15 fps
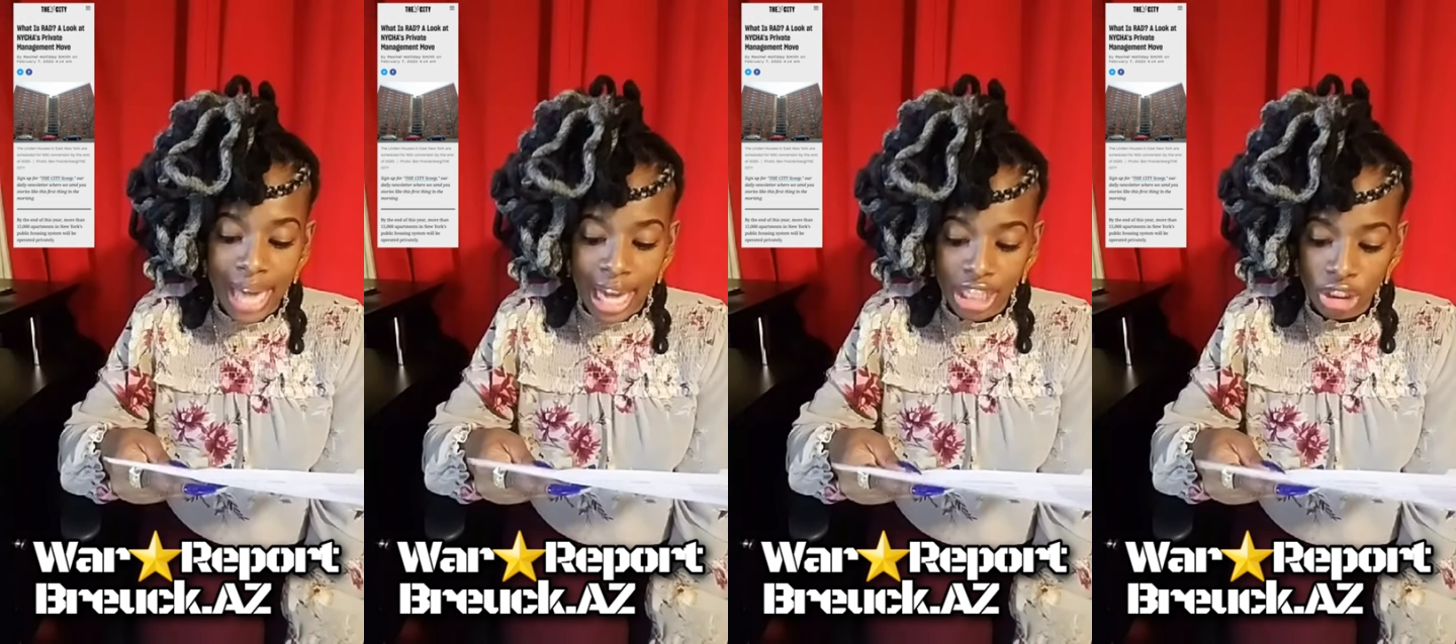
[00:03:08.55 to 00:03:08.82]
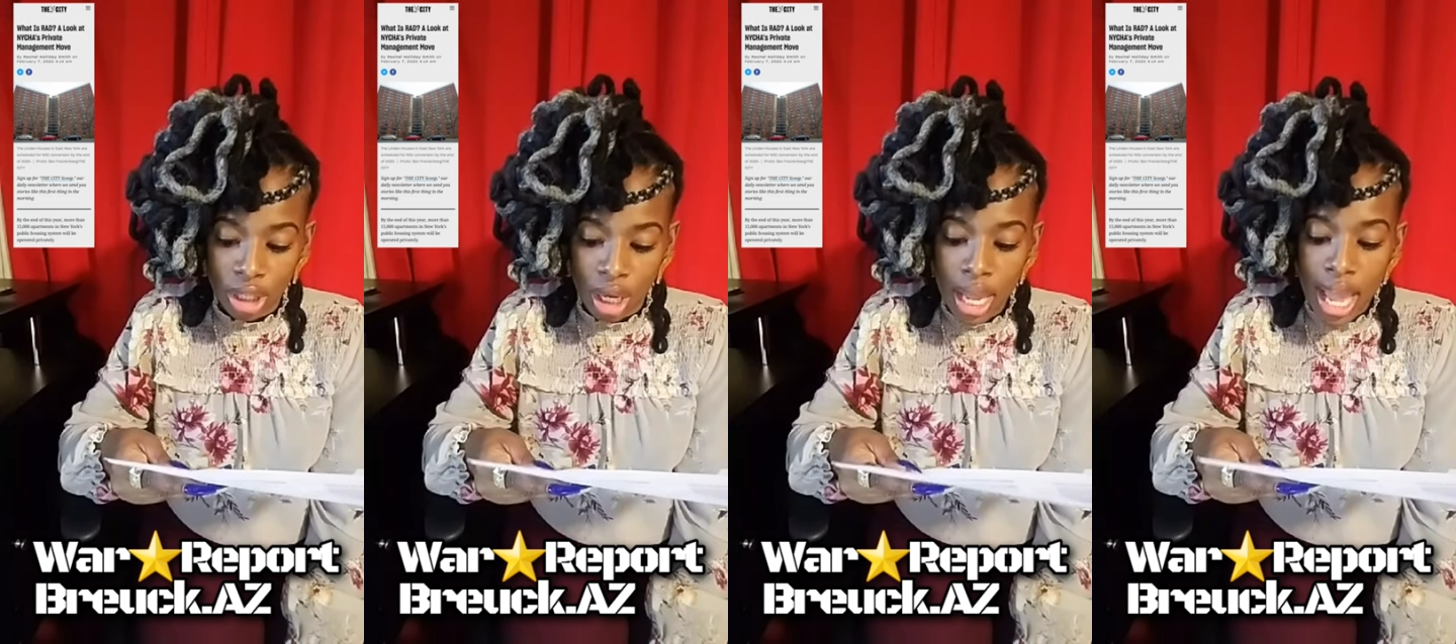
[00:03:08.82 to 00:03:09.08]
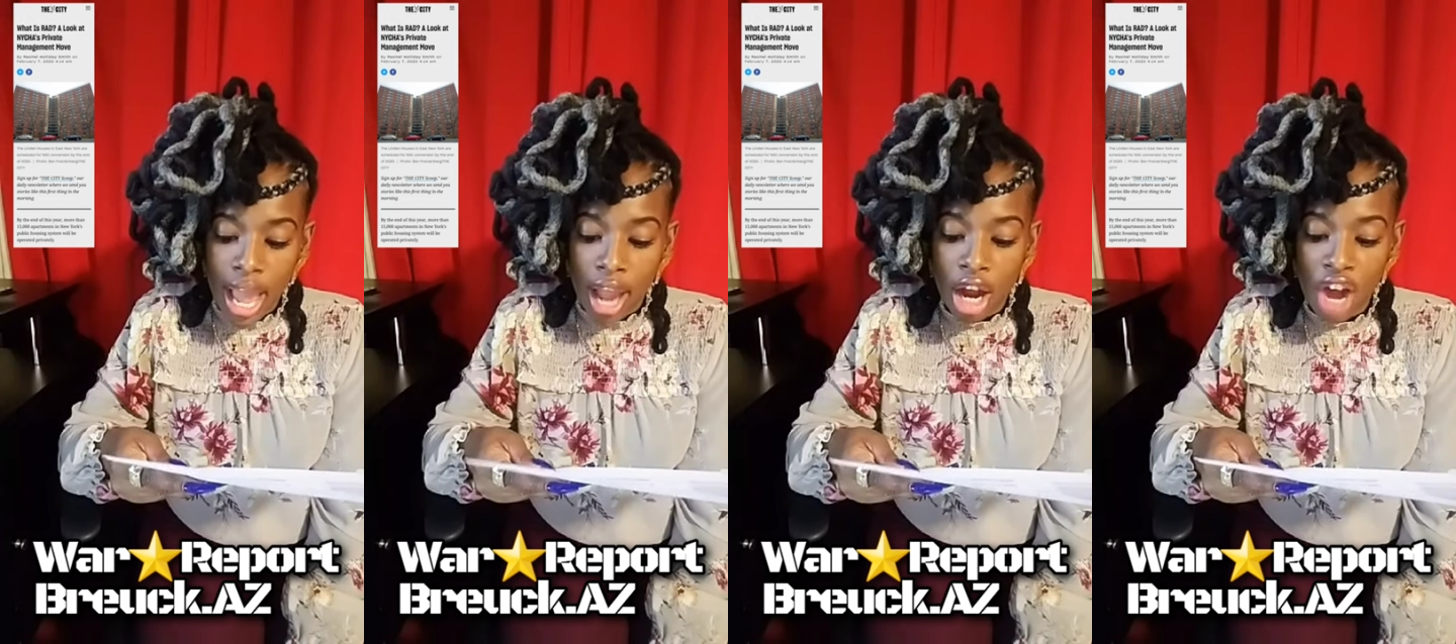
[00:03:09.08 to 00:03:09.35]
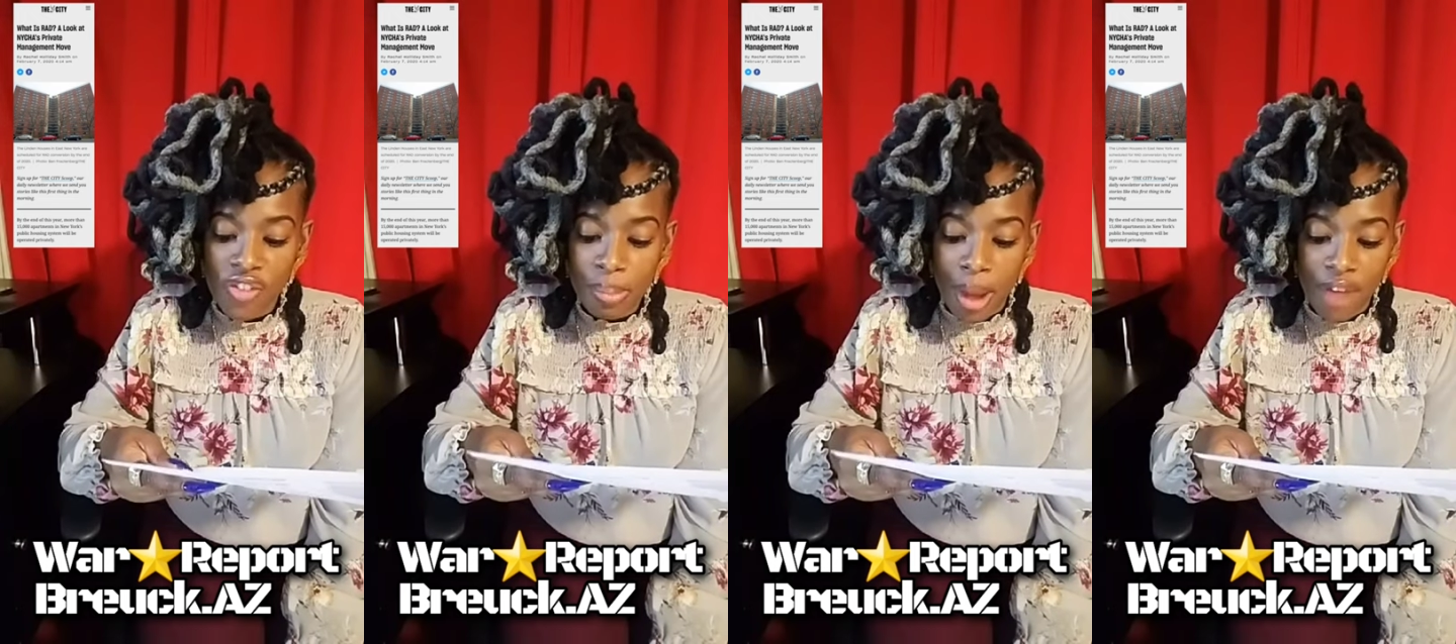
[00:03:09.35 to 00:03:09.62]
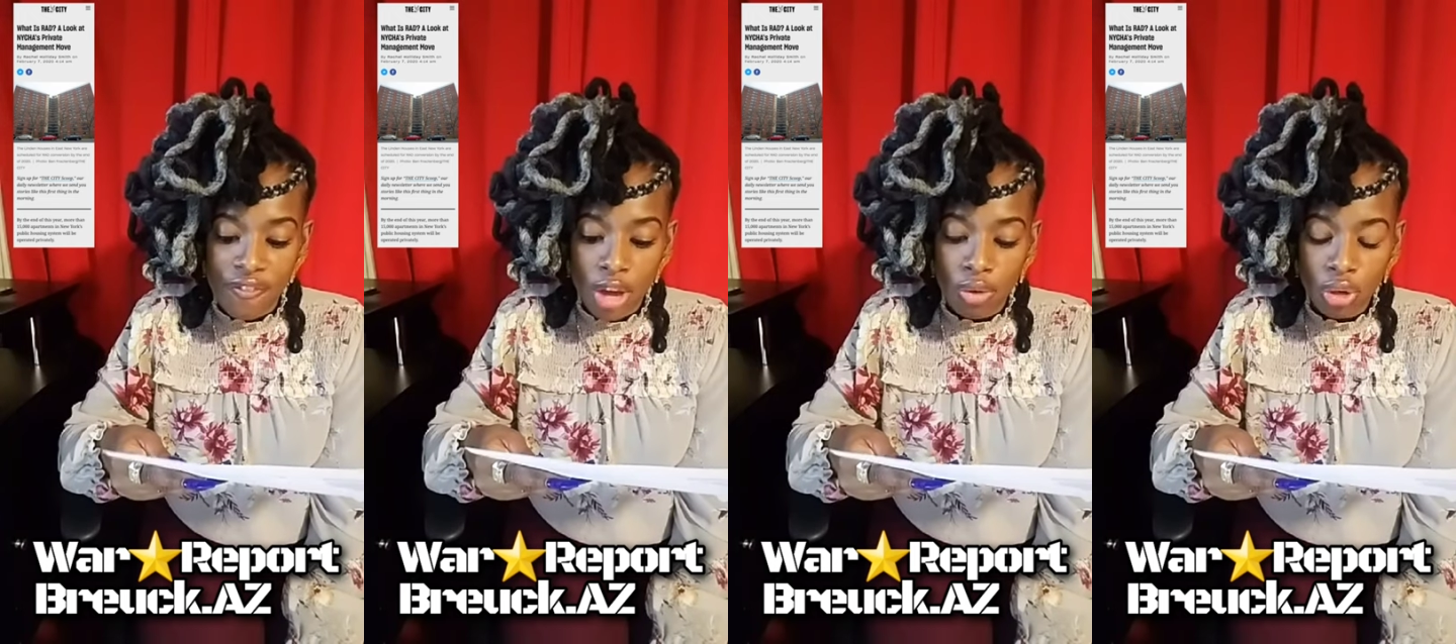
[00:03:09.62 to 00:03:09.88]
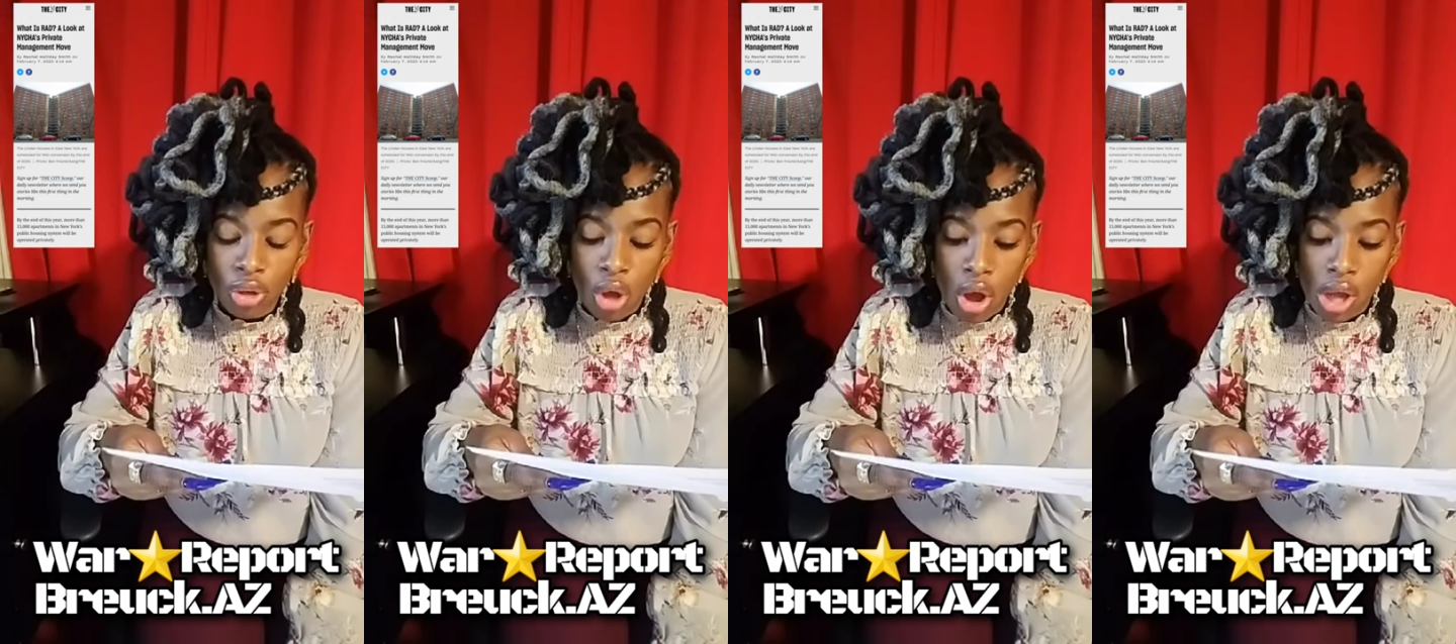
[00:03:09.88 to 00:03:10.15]
NYCHA and covered by
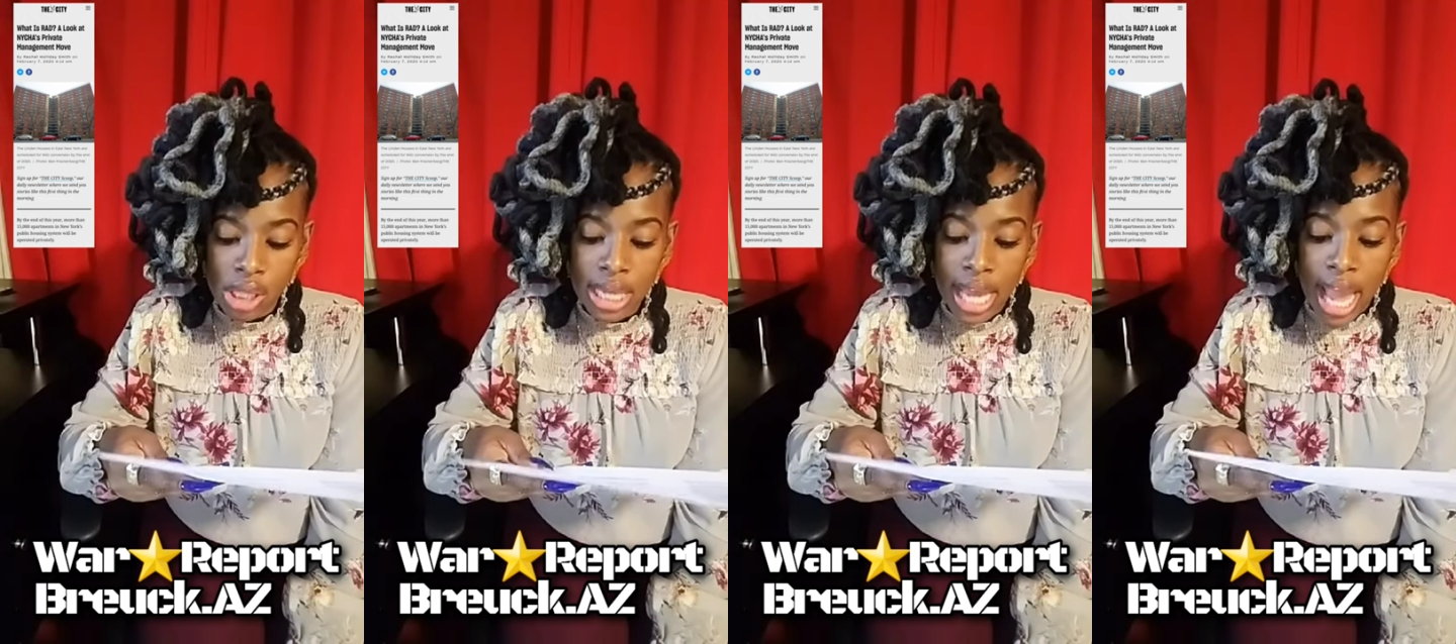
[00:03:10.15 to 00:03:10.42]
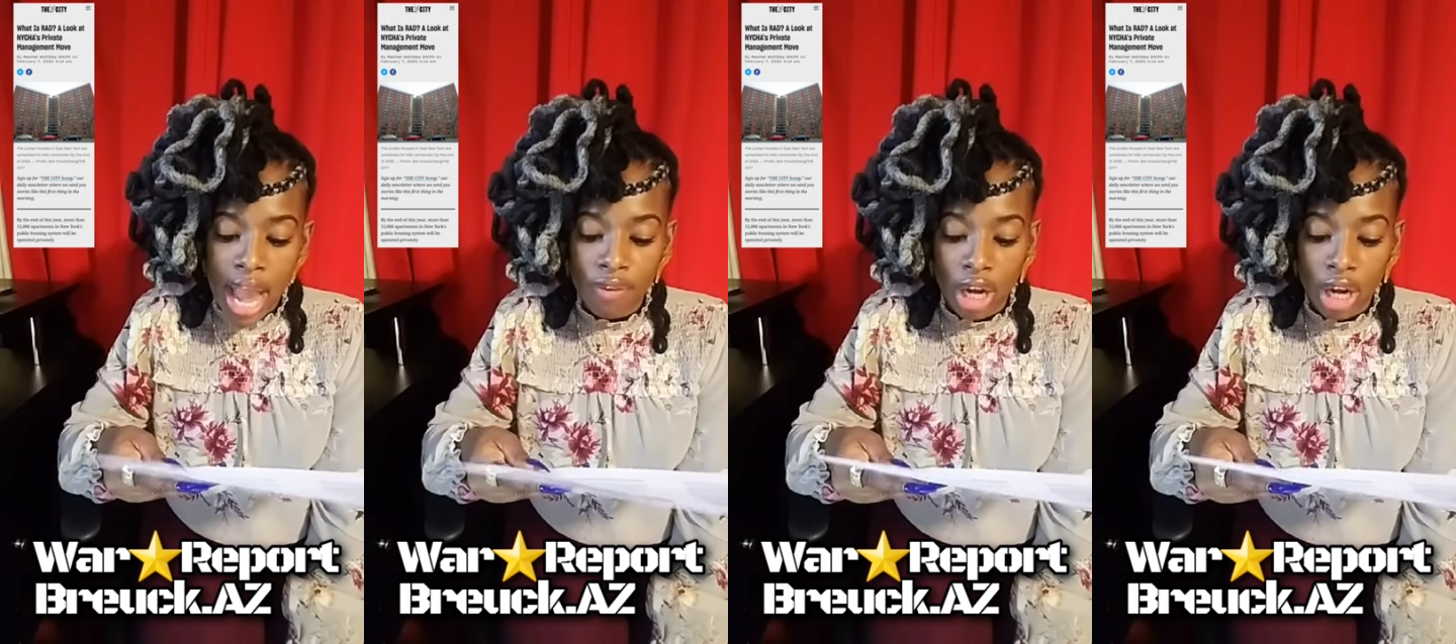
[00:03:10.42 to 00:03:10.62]
federal laws